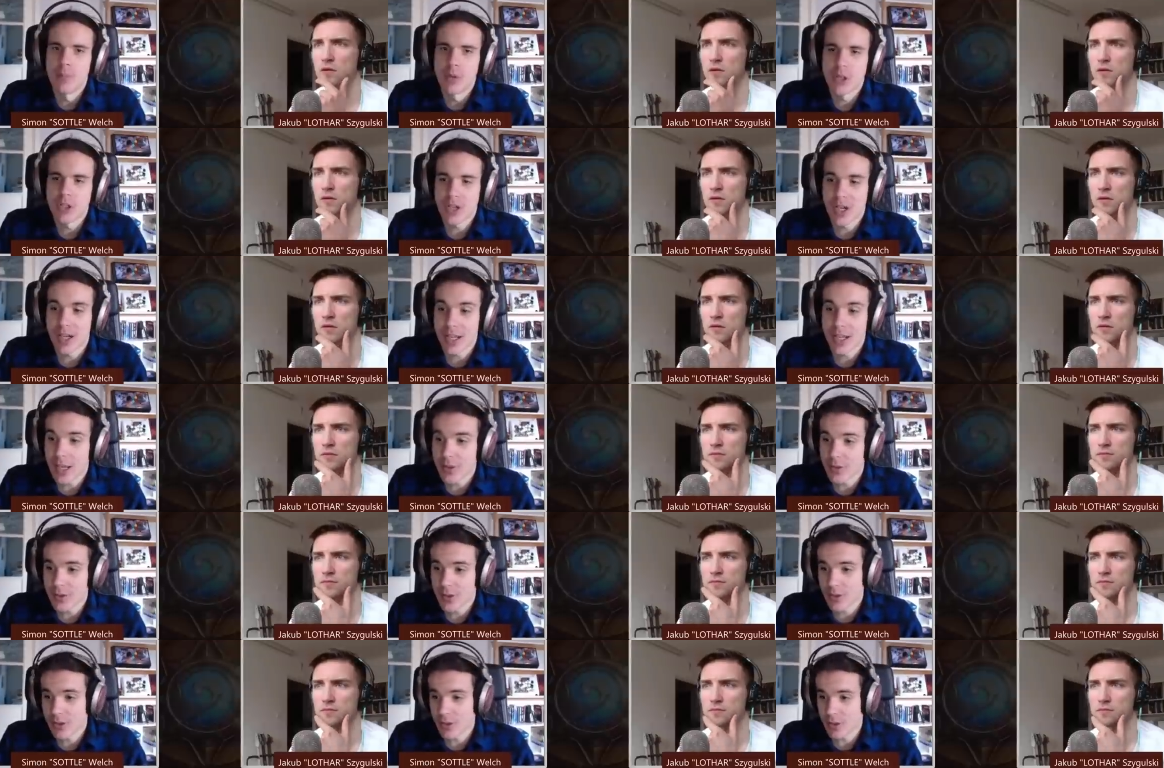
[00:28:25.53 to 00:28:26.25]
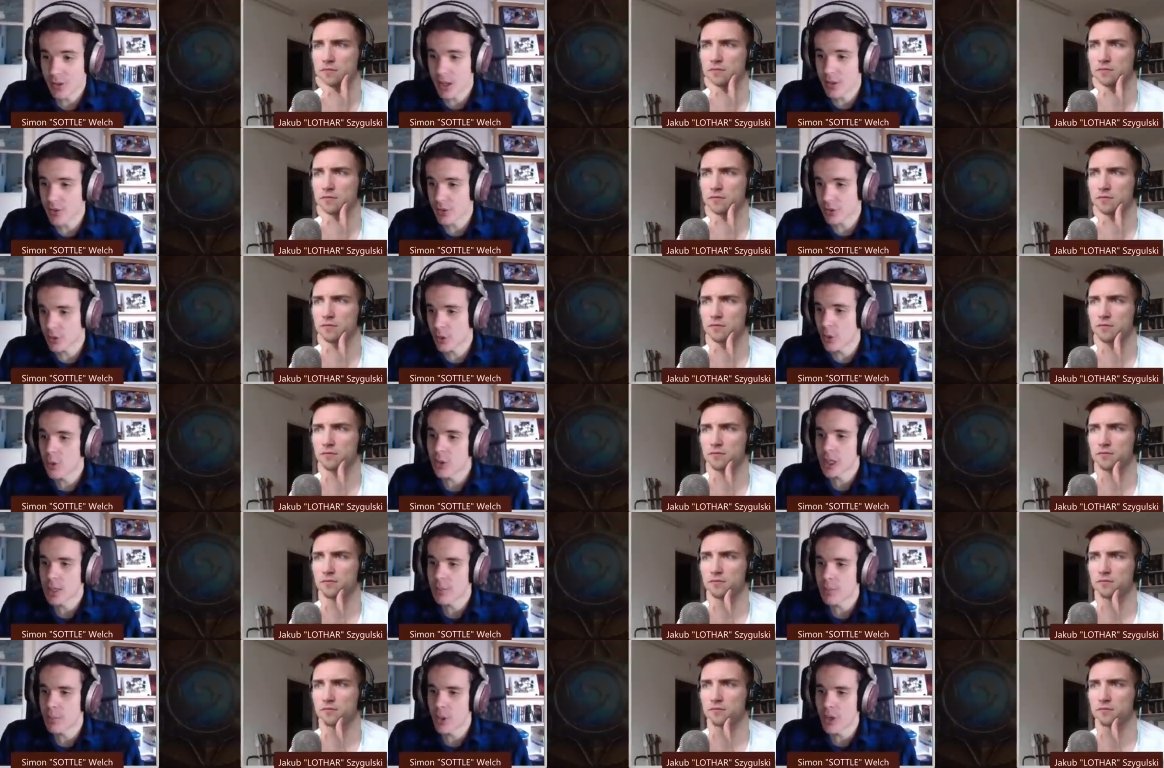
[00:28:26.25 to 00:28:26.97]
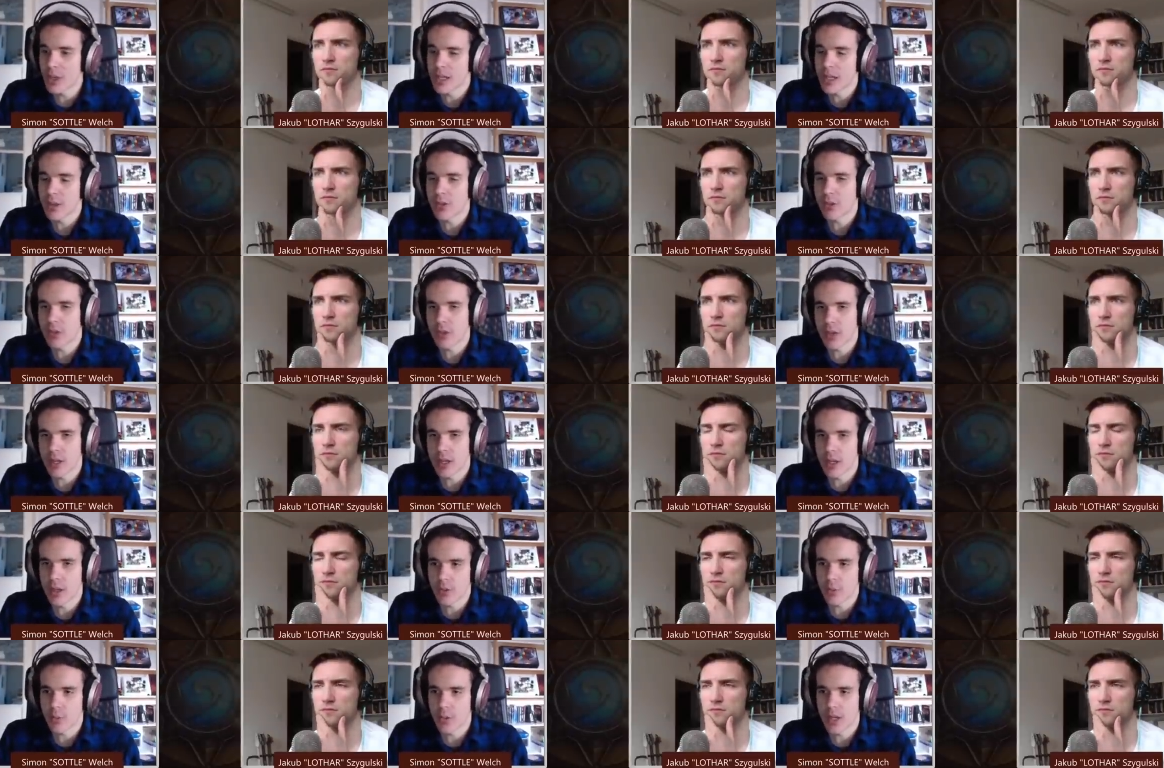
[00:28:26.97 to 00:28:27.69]
Speaker 1: um, which I guess is a, is a talking point.
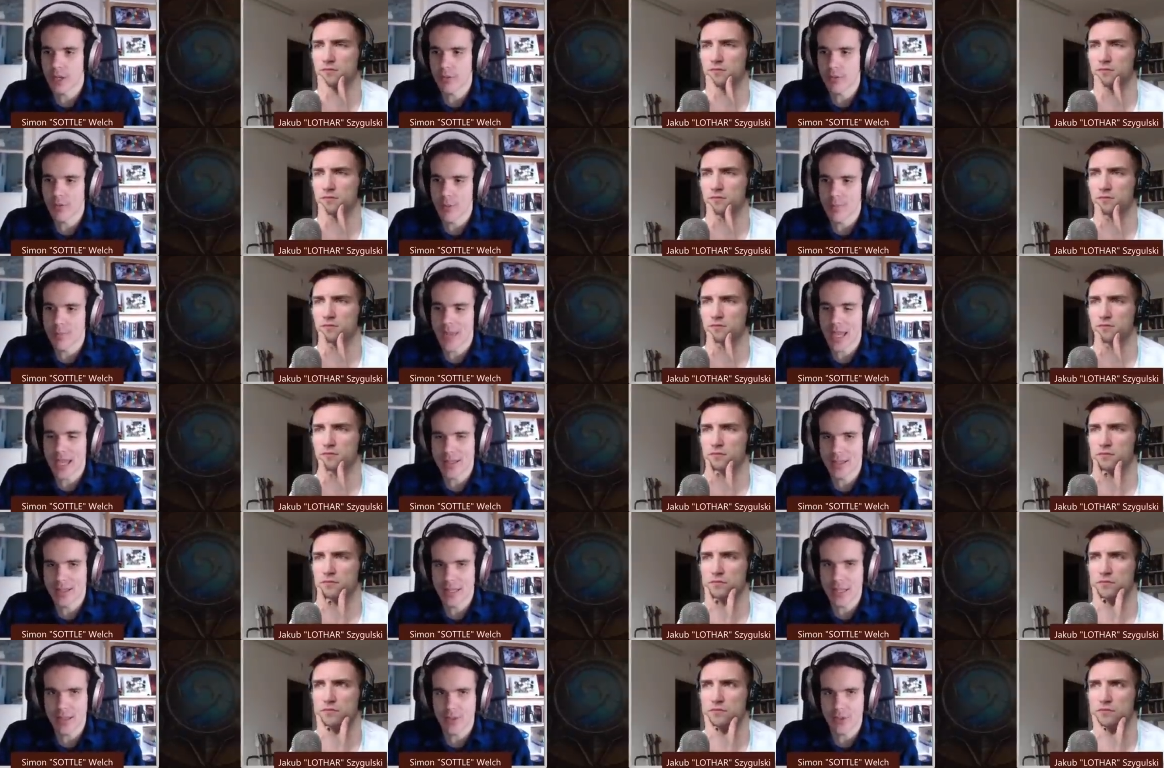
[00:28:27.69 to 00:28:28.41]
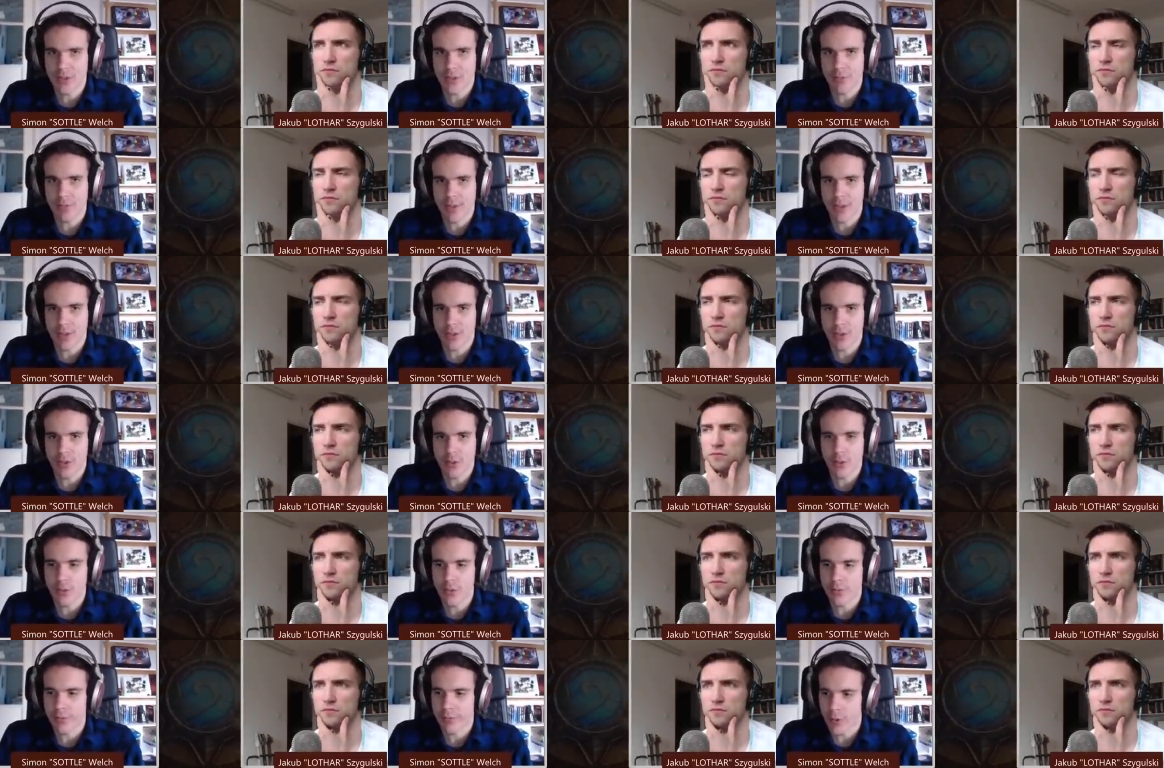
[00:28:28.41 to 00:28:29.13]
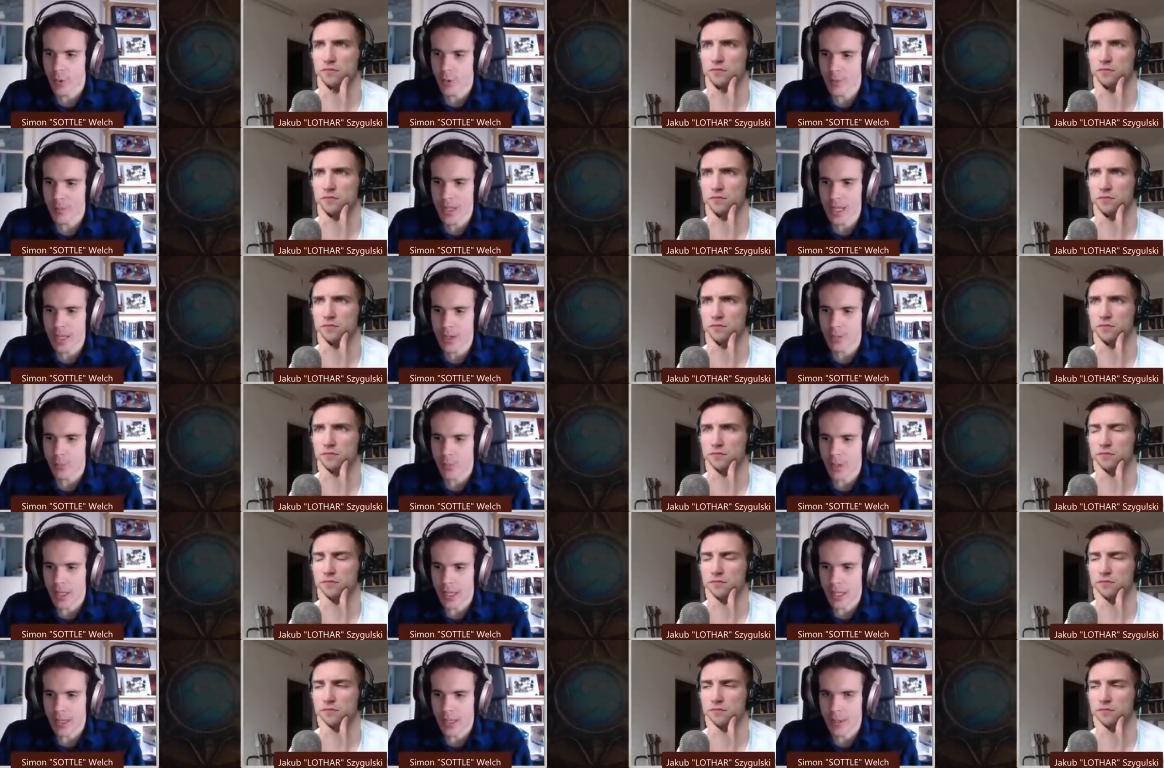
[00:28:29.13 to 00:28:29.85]
It's another one of the mandates of this sort of
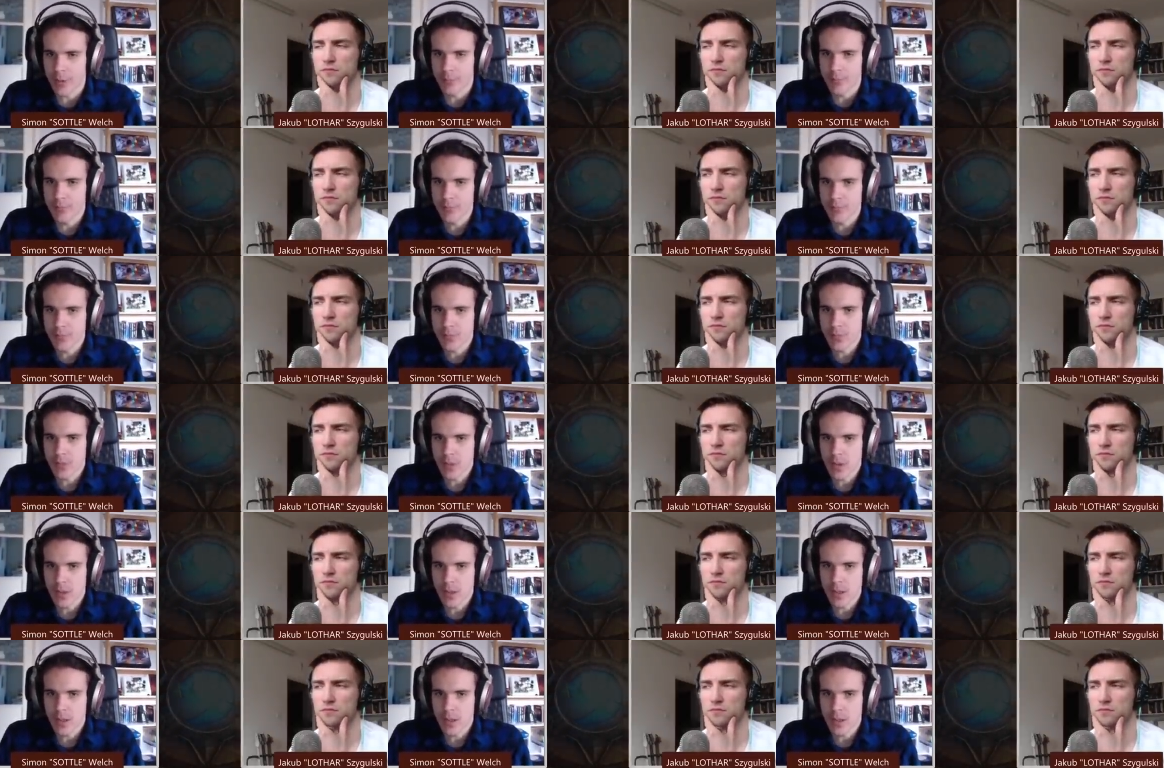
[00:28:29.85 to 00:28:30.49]
format where